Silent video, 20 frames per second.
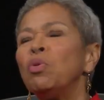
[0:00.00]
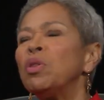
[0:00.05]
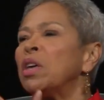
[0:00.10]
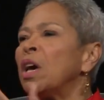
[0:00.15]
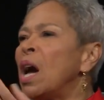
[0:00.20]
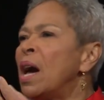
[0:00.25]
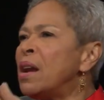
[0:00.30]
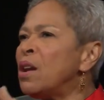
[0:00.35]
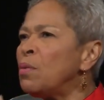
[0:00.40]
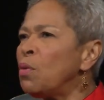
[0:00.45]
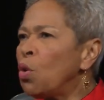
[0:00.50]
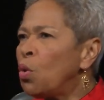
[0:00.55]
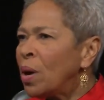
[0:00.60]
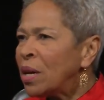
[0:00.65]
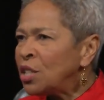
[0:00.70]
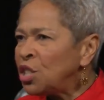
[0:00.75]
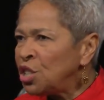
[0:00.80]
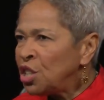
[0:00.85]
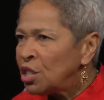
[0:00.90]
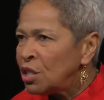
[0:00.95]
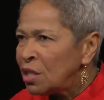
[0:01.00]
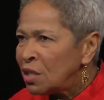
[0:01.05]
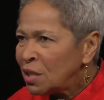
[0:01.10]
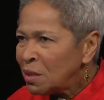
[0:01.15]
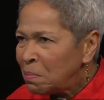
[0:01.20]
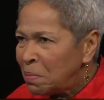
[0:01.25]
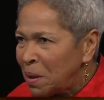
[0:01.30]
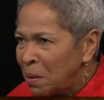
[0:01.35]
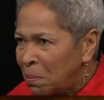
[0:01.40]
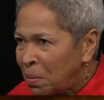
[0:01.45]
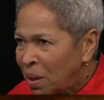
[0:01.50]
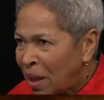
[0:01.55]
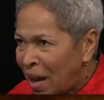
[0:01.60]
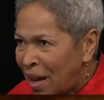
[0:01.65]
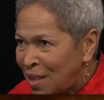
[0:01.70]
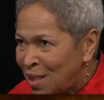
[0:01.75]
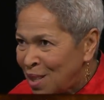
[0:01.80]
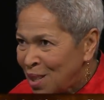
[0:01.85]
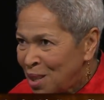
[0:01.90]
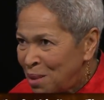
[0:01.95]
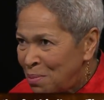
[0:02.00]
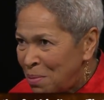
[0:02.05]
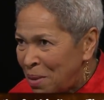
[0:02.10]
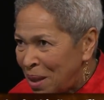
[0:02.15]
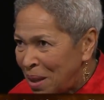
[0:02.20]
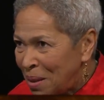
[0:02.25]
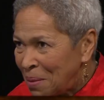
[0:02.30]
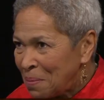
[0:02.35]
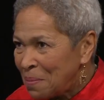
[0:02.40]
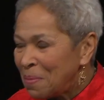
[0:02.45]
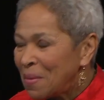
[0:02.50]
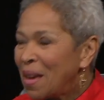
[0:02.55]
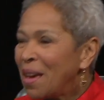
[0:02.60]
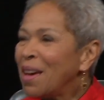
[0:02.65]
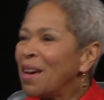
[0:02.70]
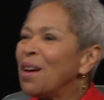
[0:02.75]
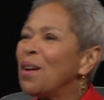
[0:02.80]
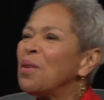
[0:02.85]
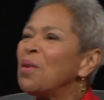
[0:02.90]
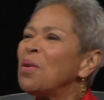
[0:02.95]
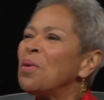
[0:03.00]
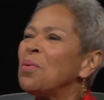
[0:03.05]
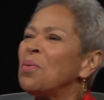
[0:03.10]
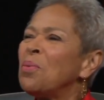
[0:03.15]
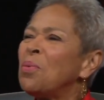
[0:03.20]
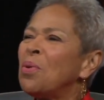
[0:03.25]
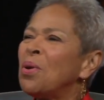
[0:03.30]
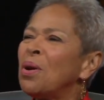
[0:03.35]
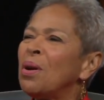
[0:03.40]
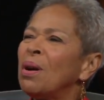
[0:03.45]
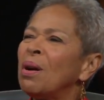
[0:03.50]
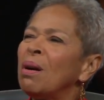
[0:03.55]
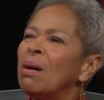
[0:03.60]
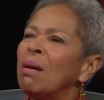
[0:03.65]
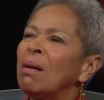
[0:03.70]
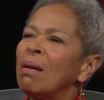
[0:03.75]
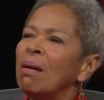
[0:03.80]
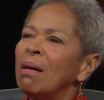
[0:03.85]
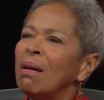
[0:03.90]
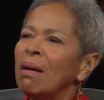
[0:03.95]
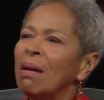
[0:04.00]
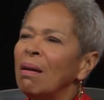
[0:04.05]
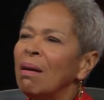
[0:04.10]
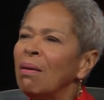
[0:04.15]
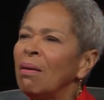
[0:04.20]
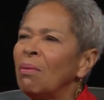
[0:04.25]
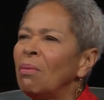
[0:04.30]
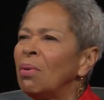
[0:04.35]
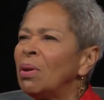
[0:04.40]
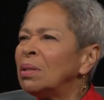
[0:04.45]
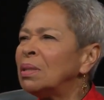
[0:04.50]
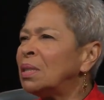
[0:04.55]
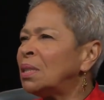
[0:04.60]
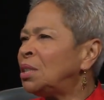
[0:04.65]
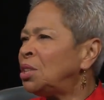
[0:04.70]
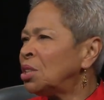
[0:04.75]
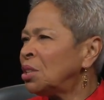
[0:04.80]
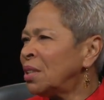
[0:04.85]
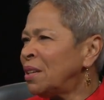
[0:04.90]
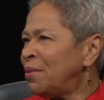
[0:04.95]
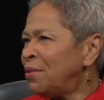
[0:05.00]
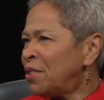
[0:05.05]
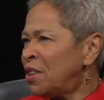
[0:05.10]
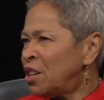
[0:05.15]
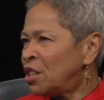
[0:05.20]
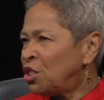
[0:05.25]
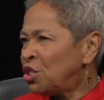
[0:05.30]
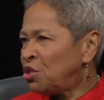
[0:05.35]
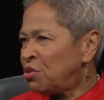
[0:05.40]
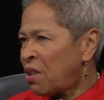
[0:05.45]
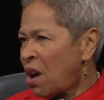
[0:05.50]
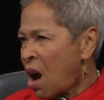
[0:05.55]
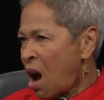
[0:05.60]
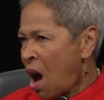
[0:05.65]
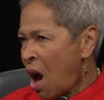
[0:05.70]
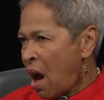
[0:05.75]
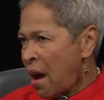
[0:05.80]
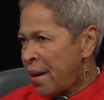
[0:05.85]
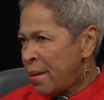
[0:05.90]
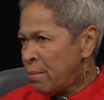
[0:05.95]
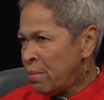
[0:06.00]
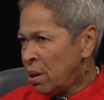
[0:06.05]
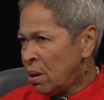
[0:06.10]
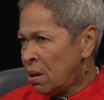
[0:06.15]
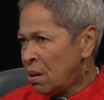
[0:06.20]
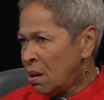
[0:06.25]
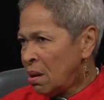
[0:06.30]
well, the kind of questions that people asked me mm-hmm. were, well, did you live in a tribe?